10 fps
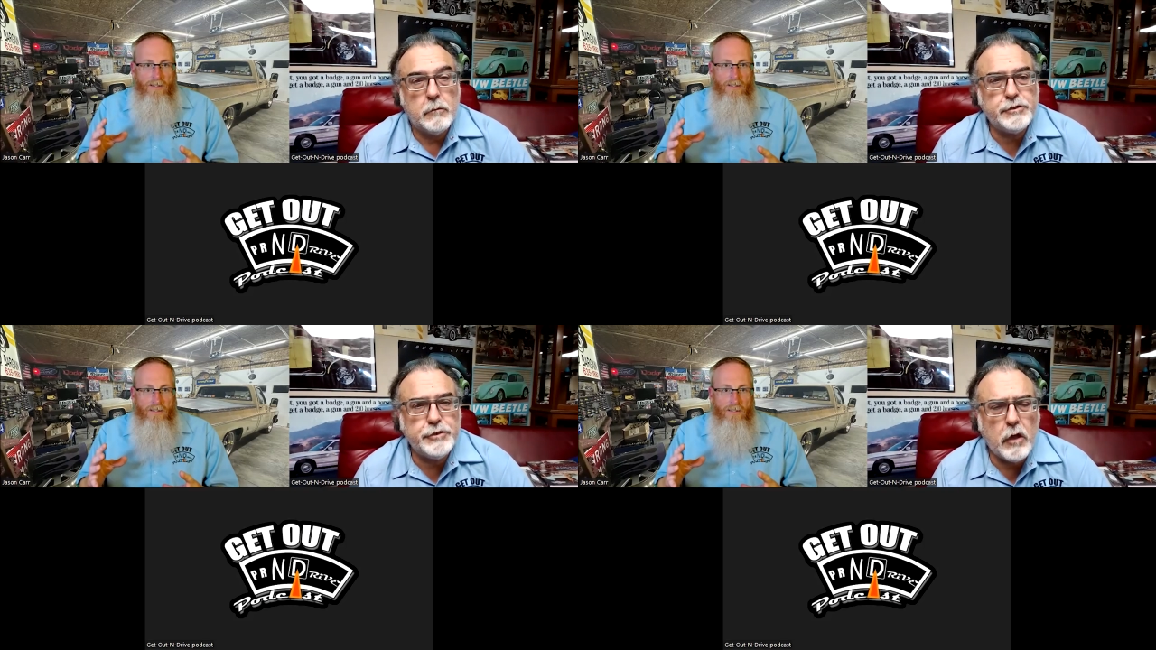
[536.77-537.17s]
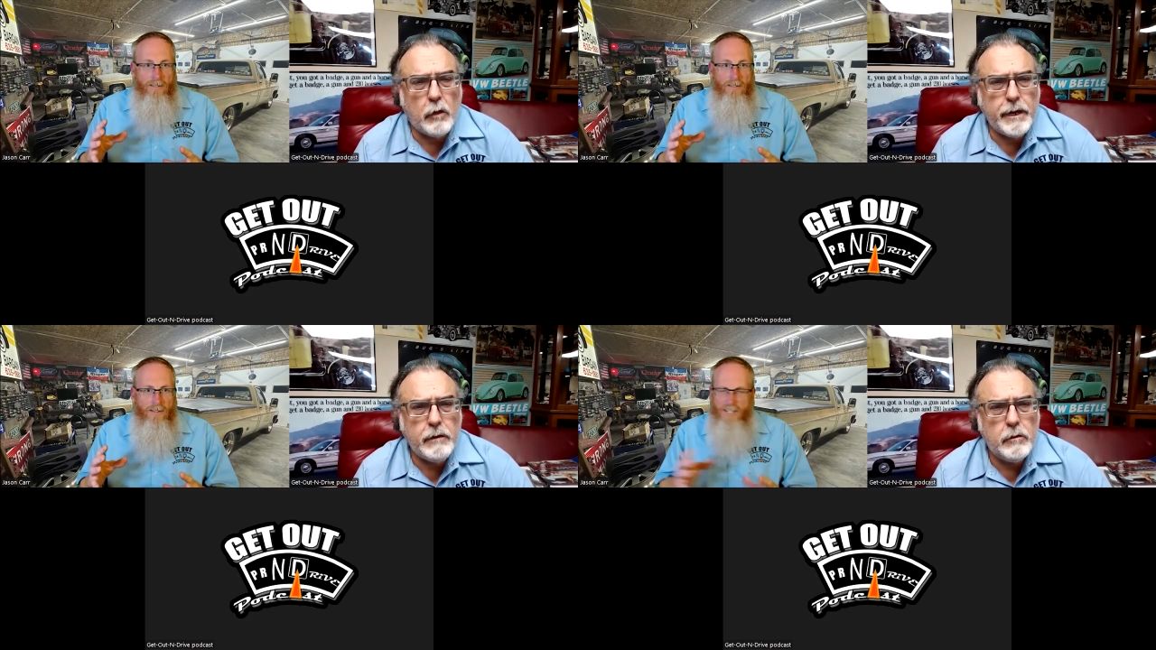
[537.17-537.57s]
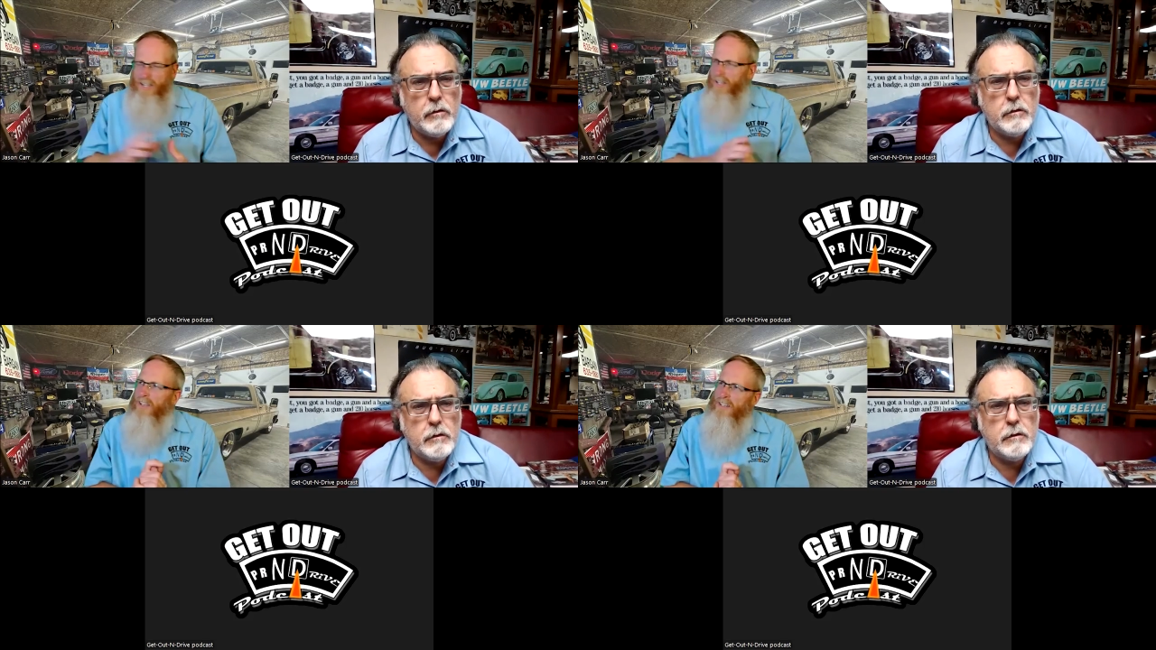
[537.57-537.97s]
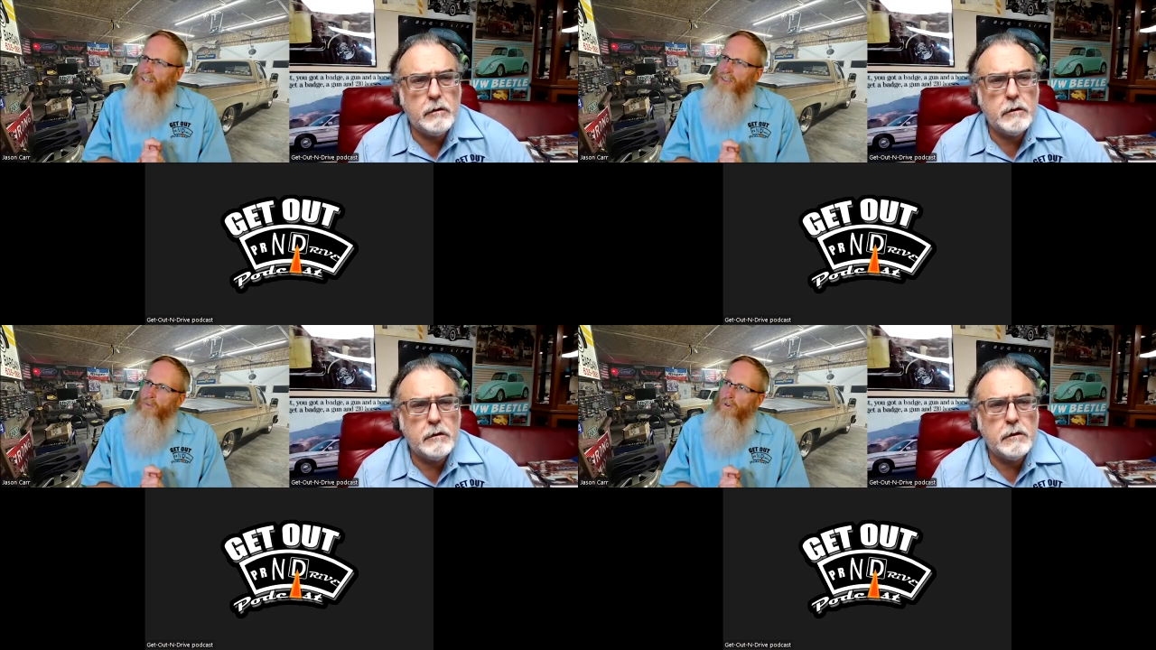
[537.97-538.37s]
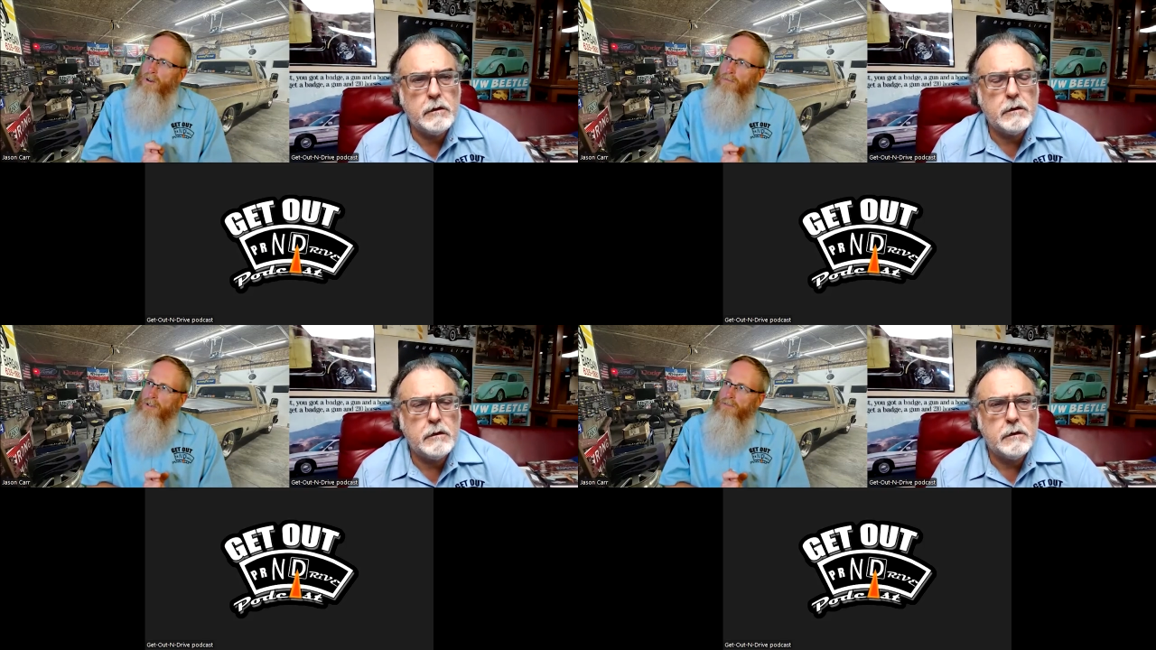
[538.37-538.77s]
Speaker 1: What'd you call me? Is that the word
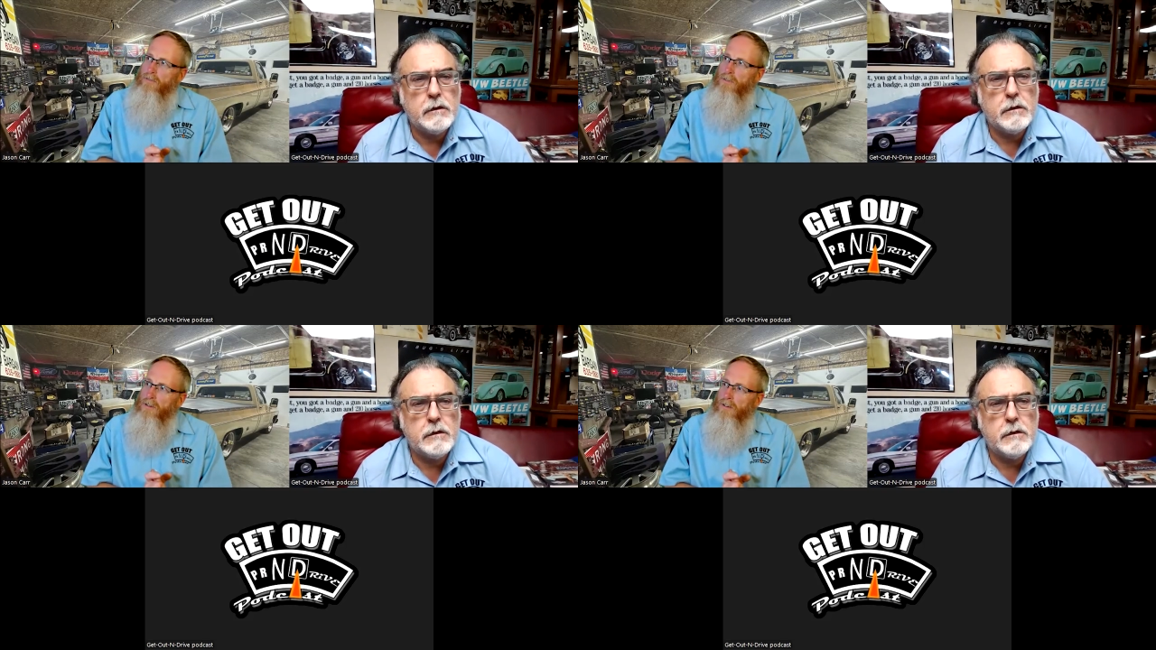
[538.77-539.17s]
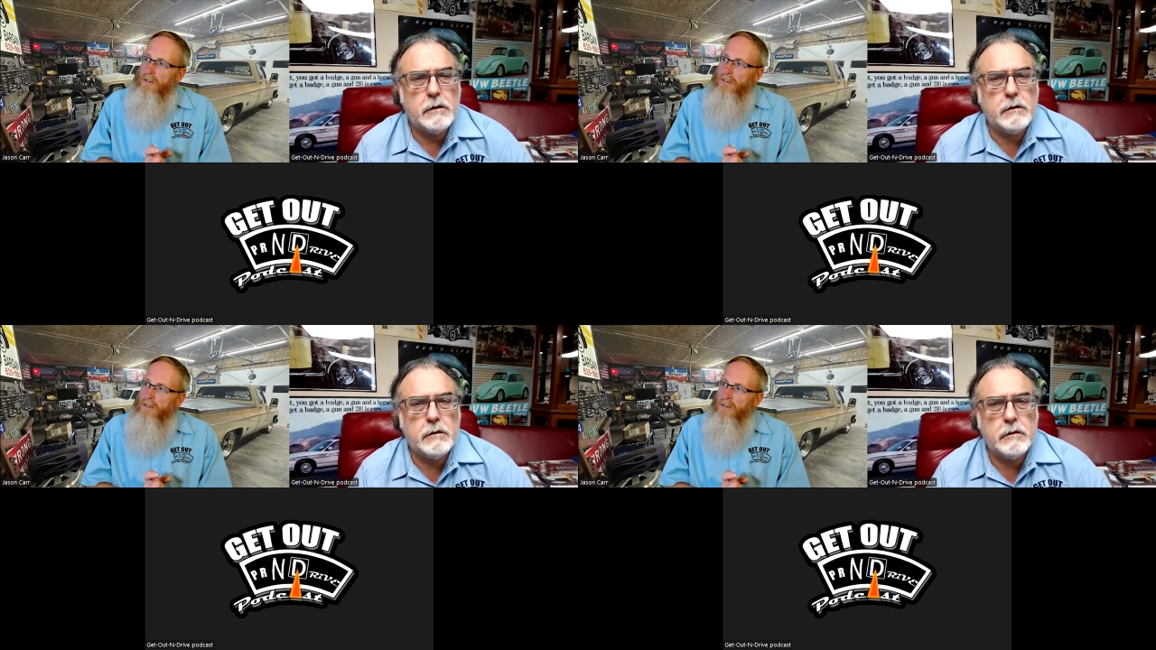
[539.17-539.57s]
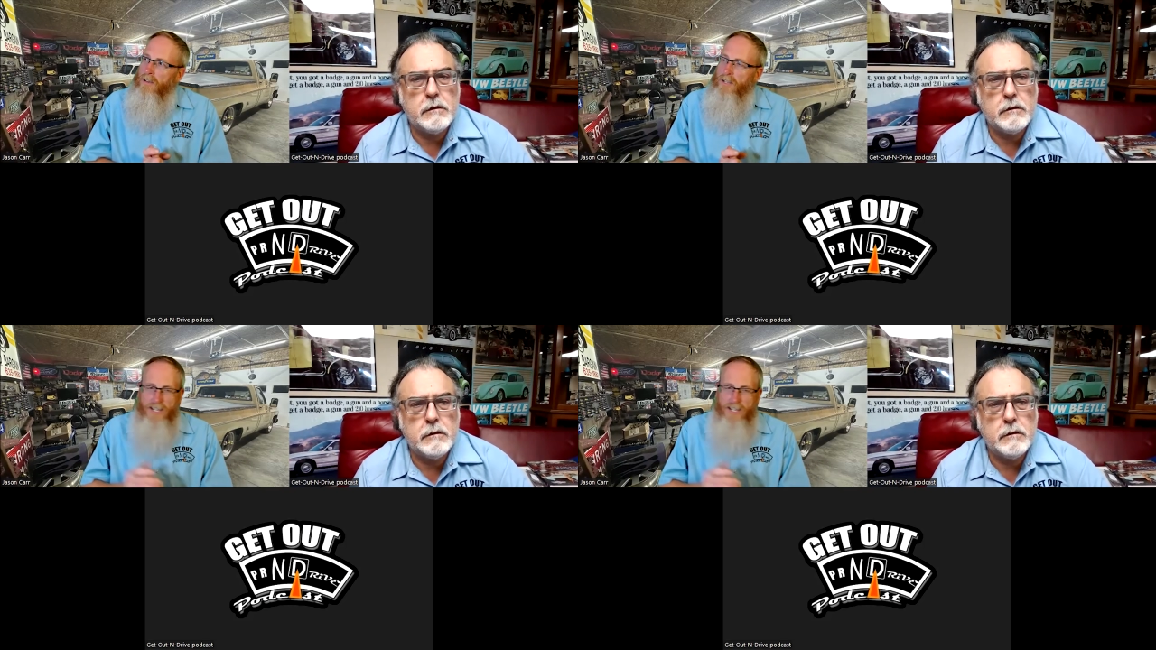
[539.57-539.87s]
I'm looking for? It's